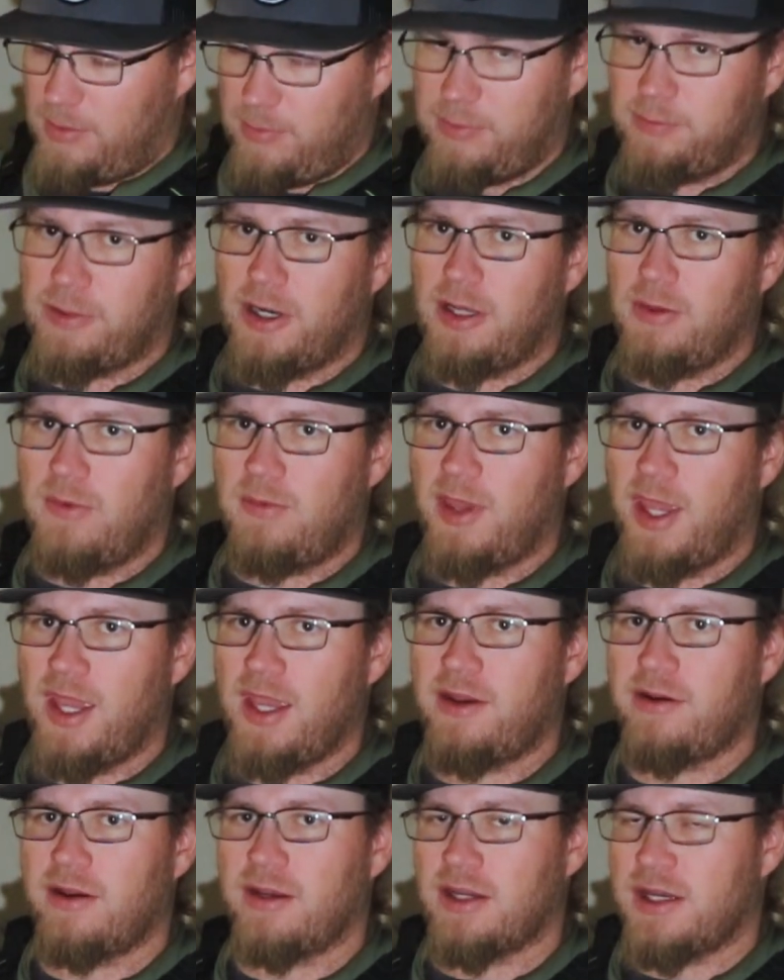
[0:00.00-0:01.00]
I'll probably be
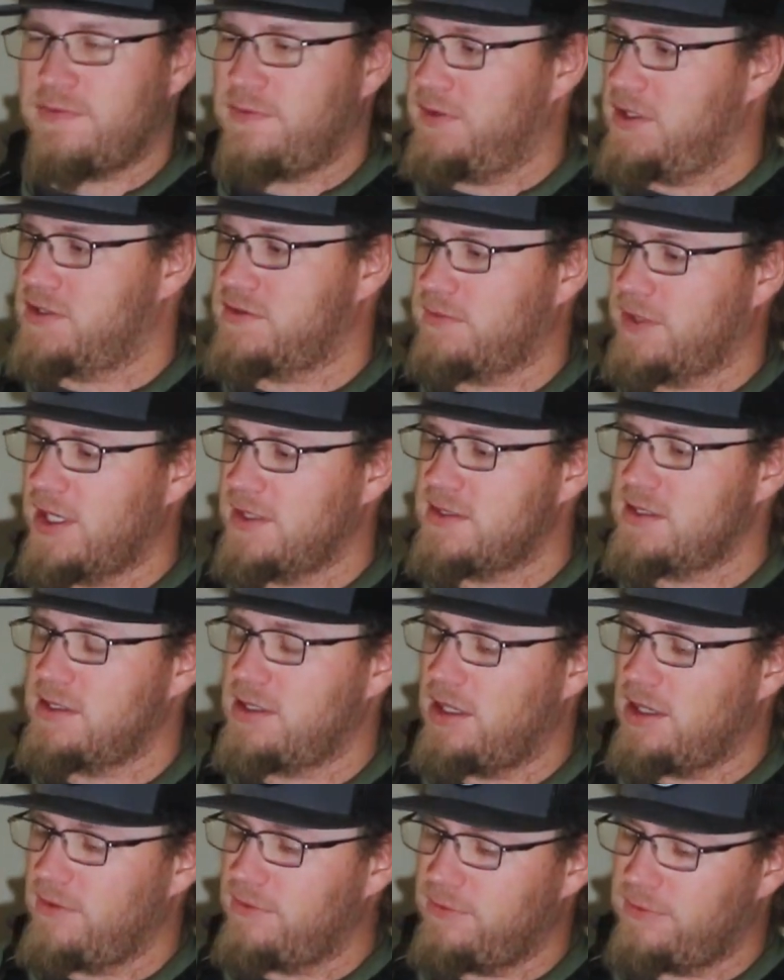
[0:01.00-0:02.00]
anchoring off of this red
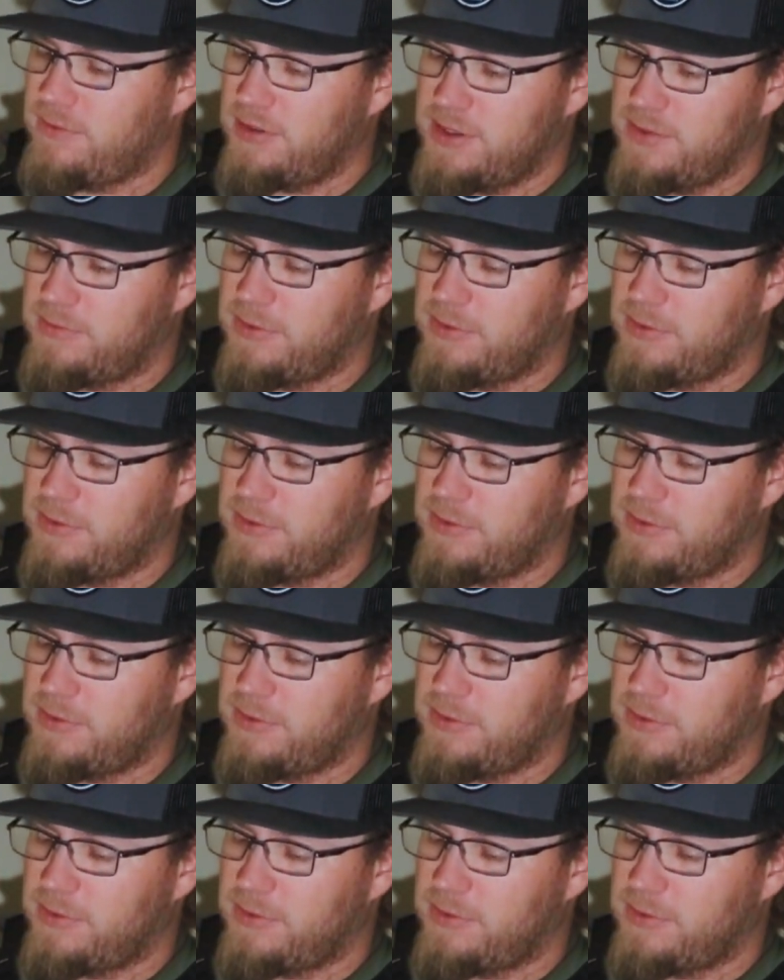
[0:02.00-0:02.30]
stuff, or the